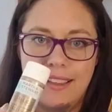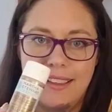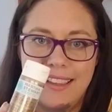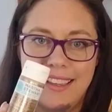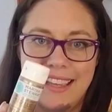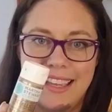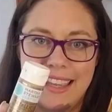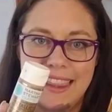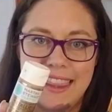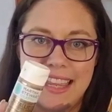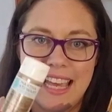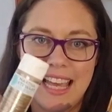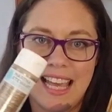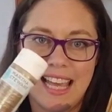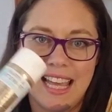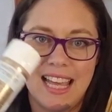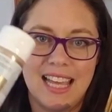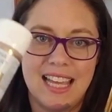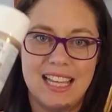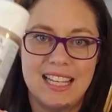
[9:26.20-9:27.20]
get
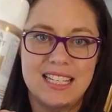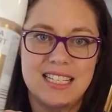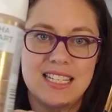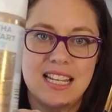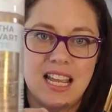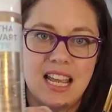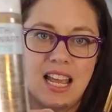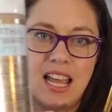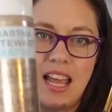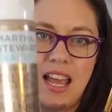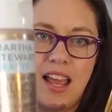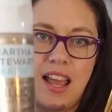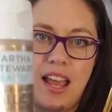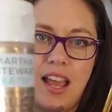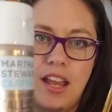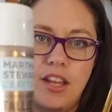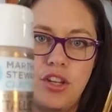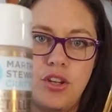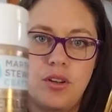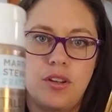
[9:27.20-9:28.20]
that.
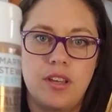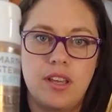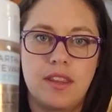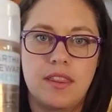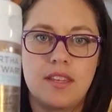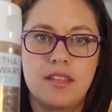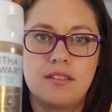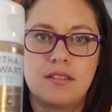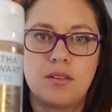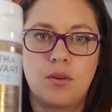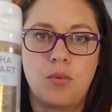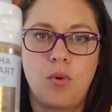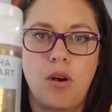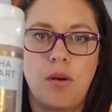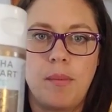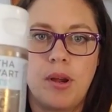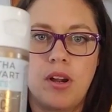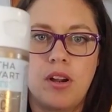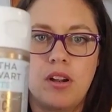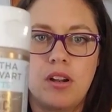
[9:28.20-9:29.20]
And you can get these at
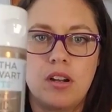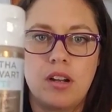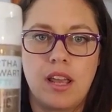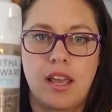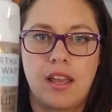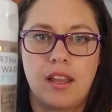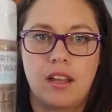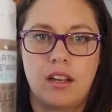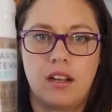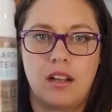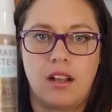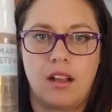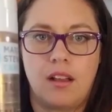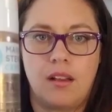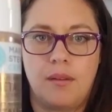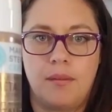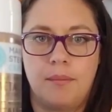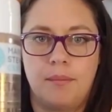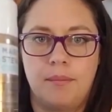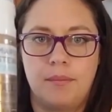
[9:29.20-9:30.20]
Walmart, at
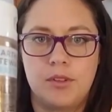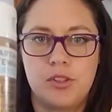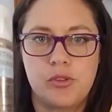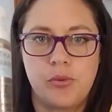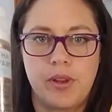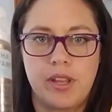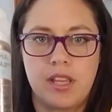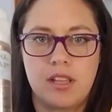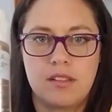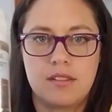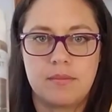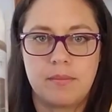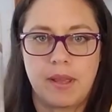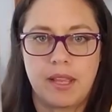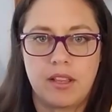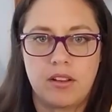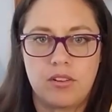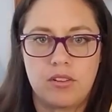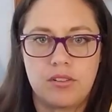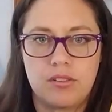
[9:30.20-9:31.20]
um,
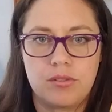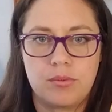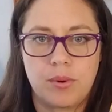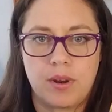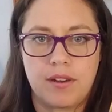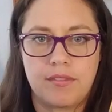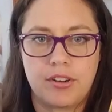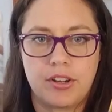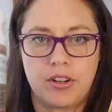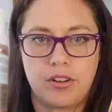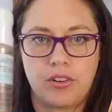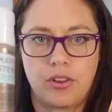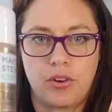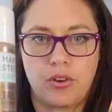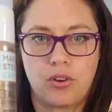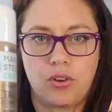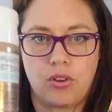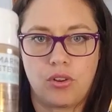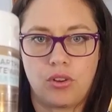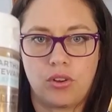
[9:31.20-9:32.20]
Michael's, wherever your
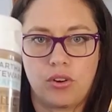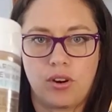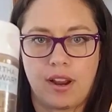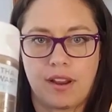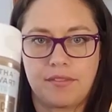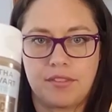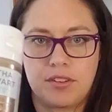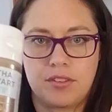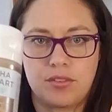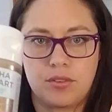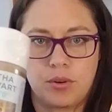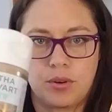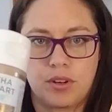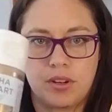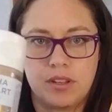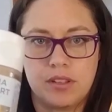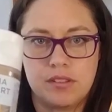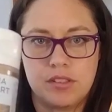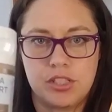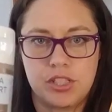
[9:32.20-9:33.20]
local craft store
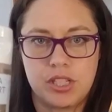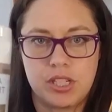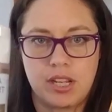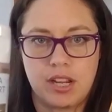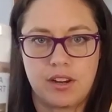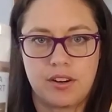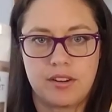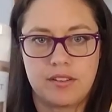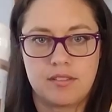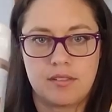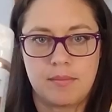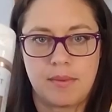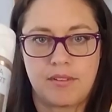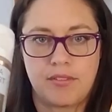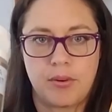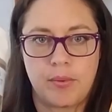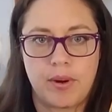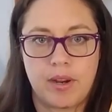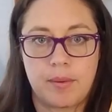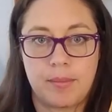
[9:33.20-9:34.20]
is. She carries them
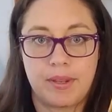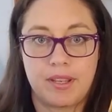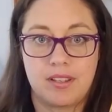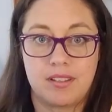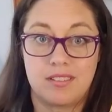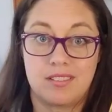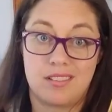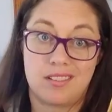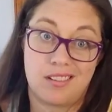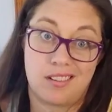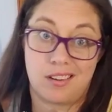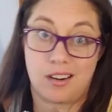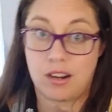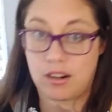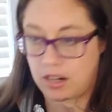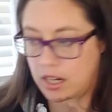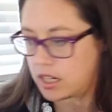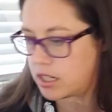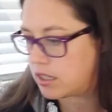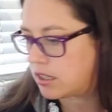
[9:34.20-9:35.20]
everywhere because they are
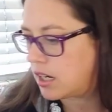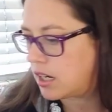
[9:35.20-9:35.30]
good.